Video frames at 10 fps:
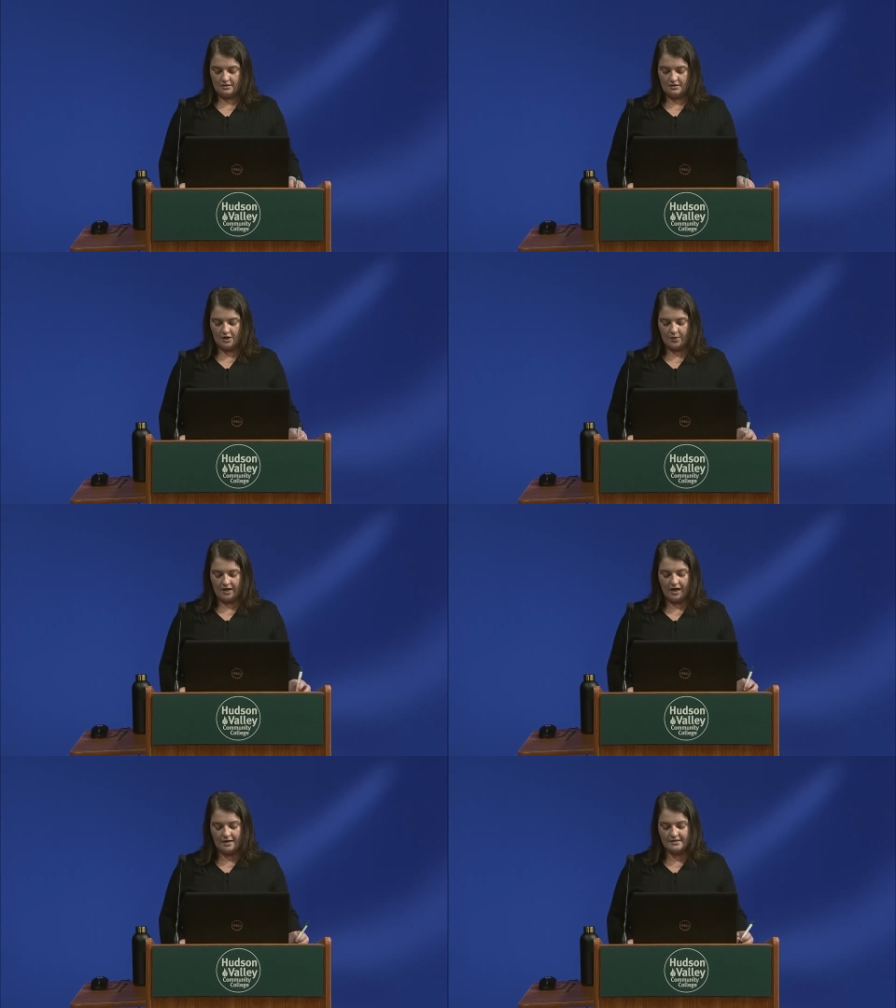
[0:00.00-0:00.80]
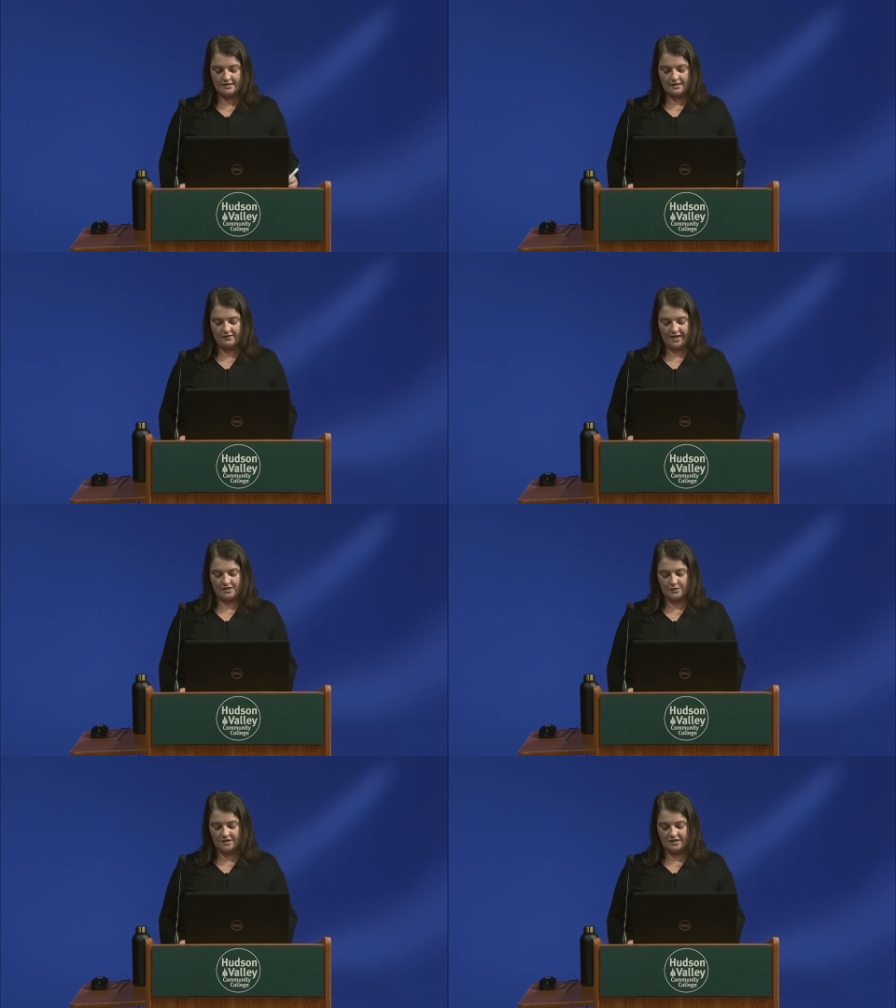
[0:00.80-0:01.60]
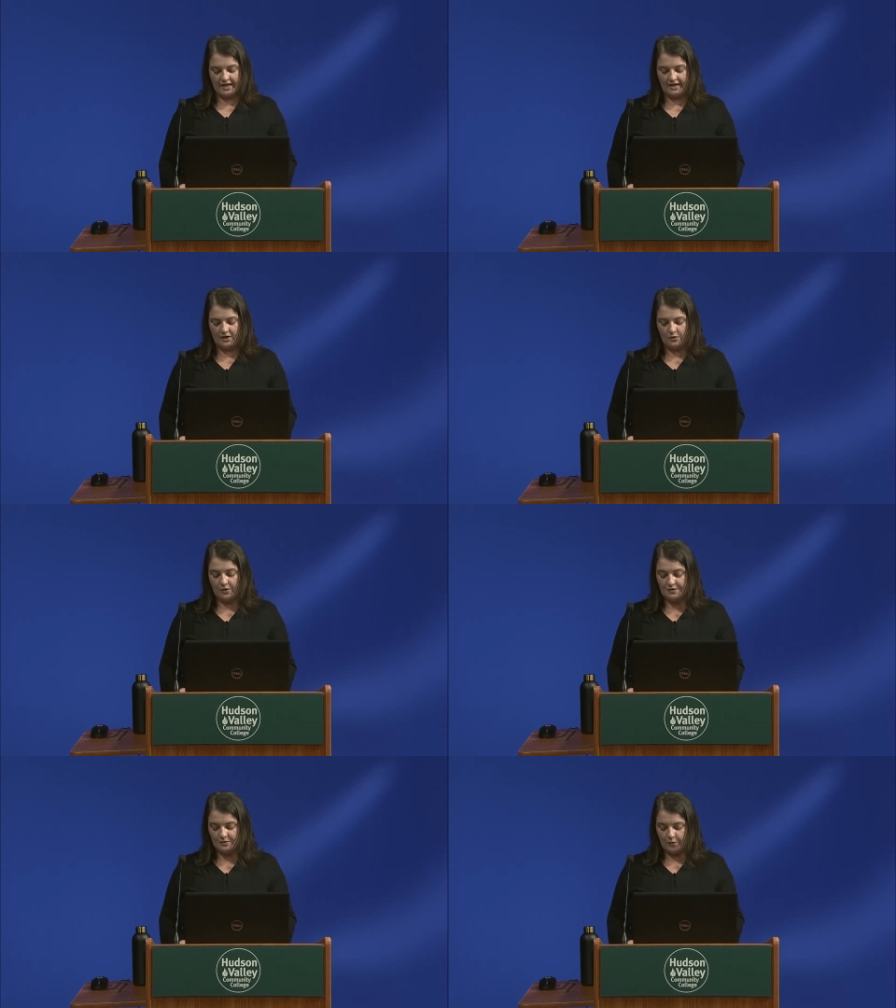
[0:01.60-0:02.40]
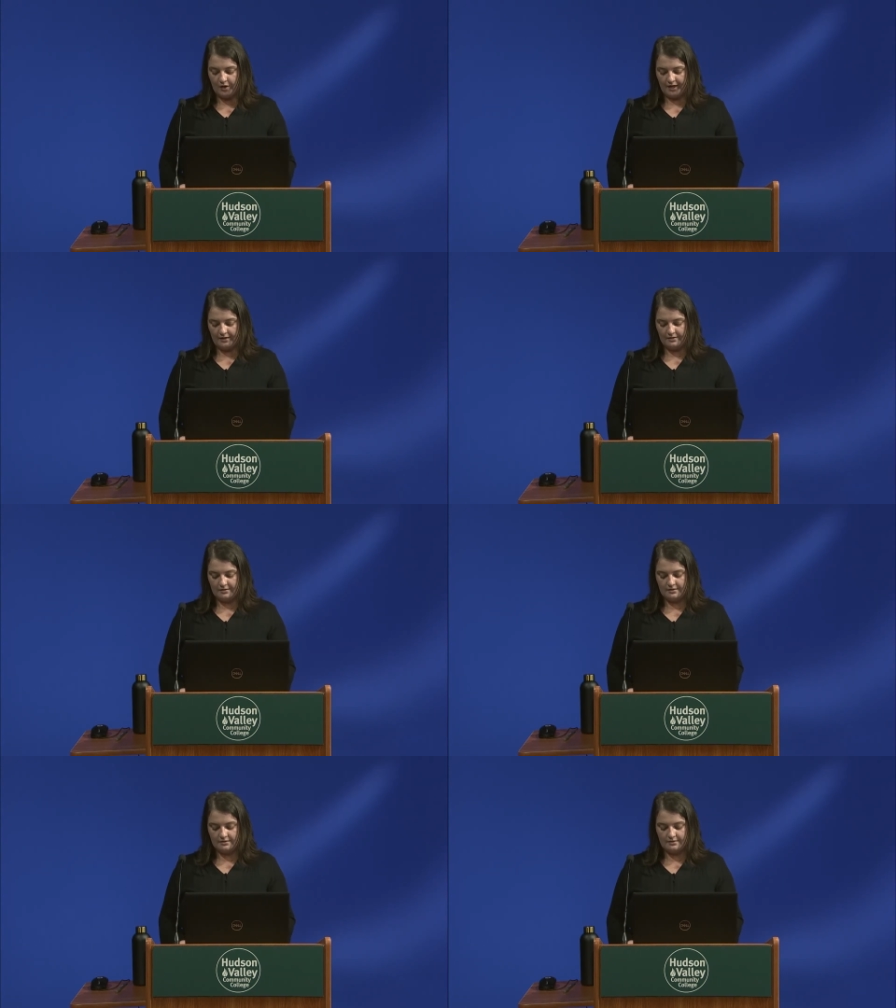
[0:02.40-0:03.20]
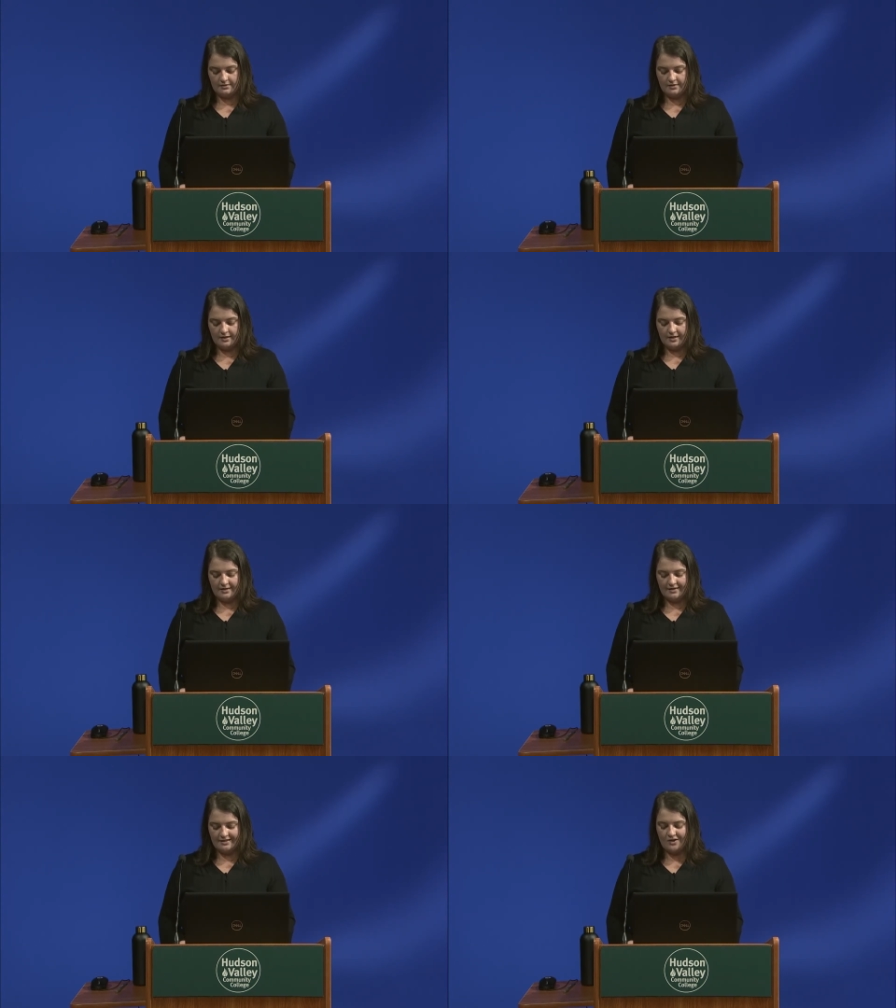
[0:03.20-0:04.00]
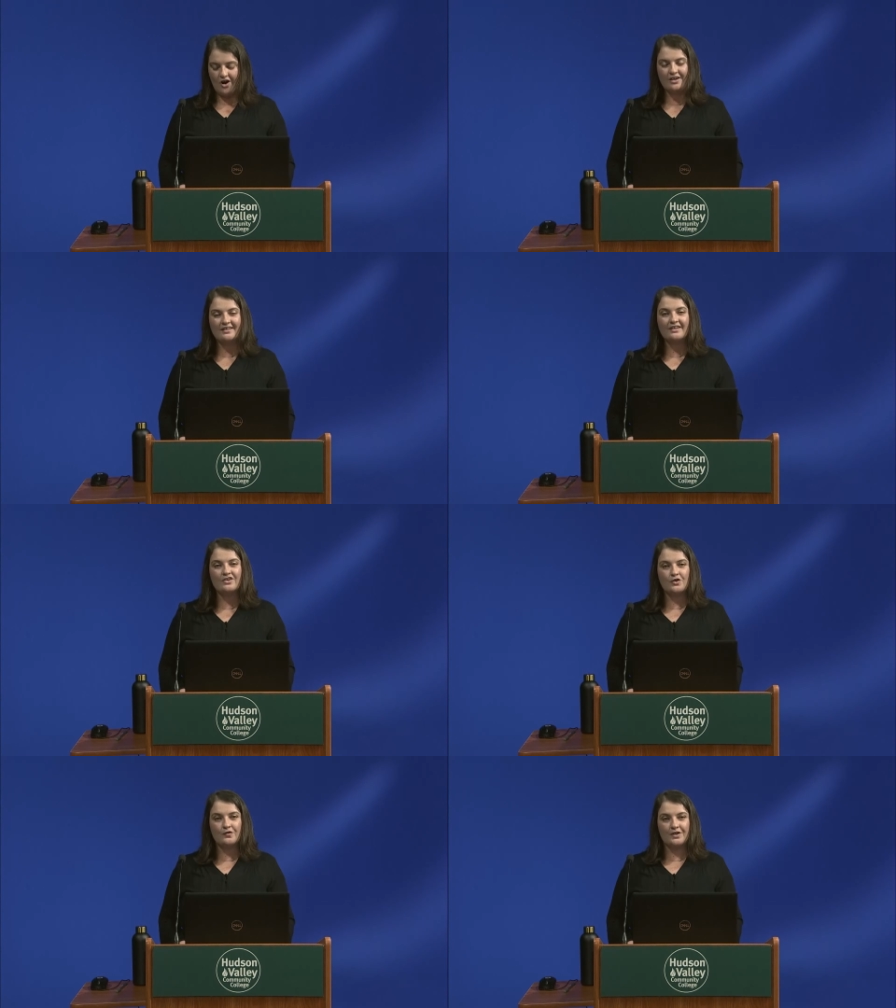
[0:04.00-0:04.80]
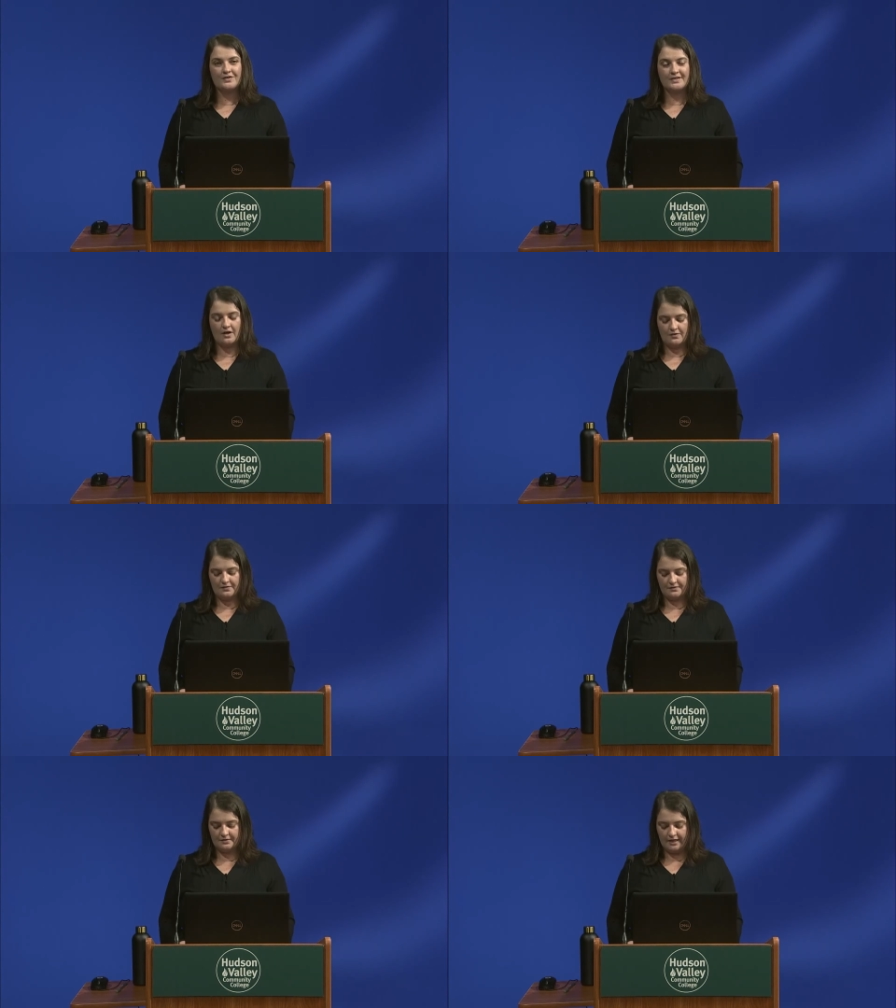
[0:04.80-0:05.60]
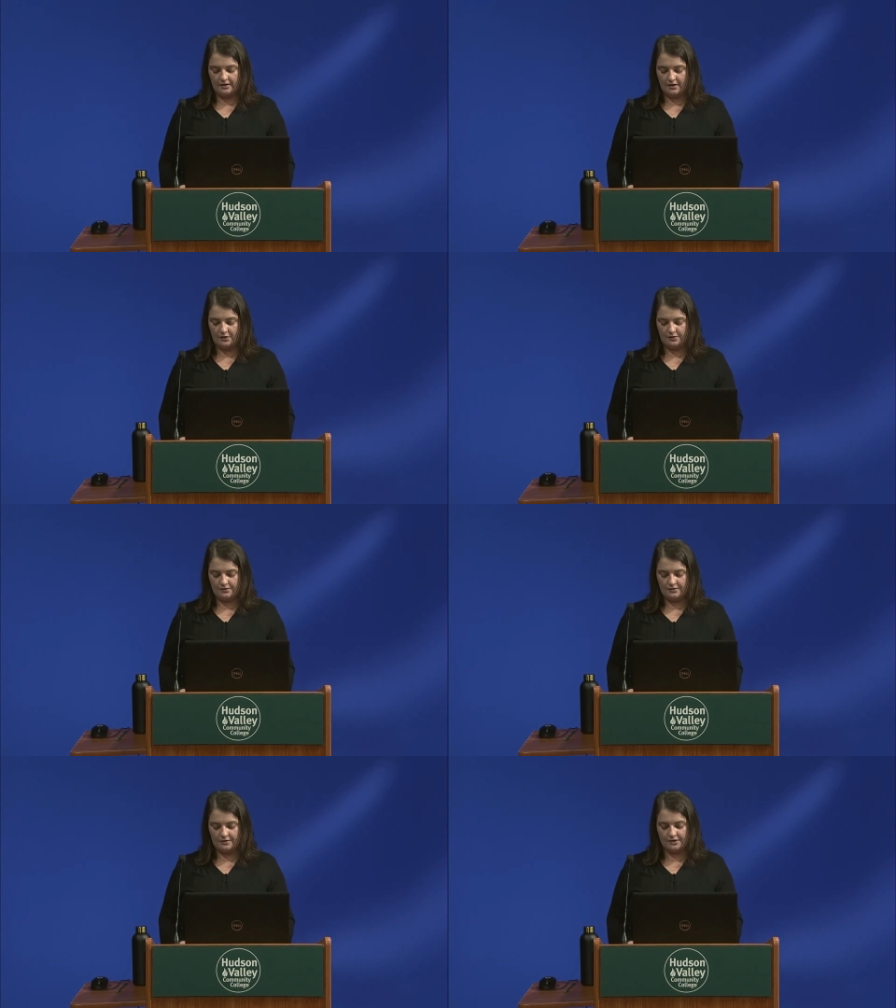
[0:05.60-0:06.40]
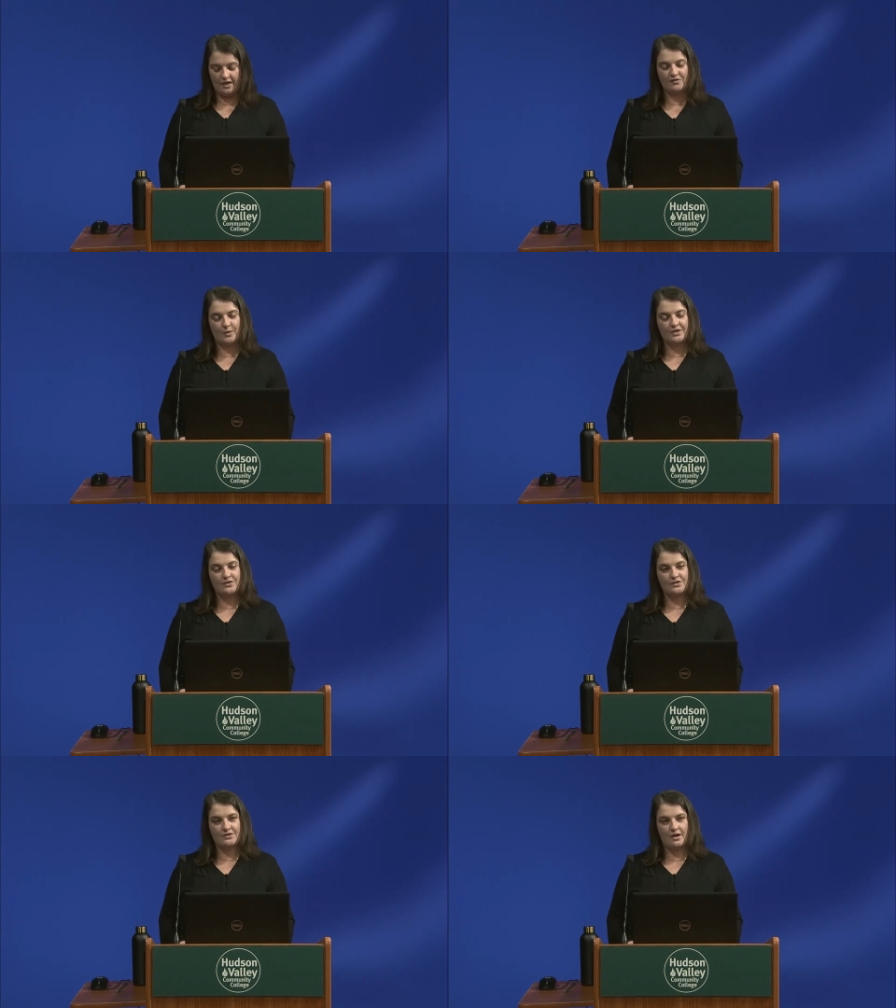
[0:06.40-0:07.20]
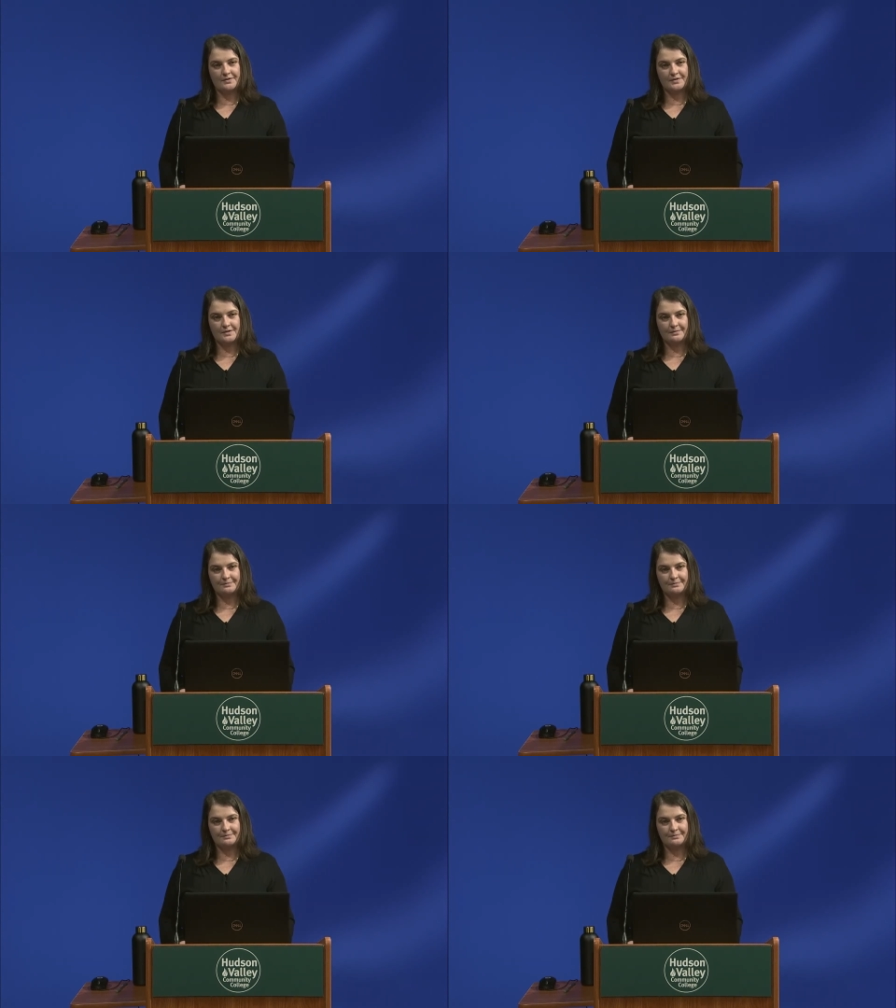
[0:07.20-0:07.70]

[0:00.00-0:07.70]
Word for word: They were constantly faced with deciding what was important. That's a hard thing to do for yourself, let alone the loved one you just lost.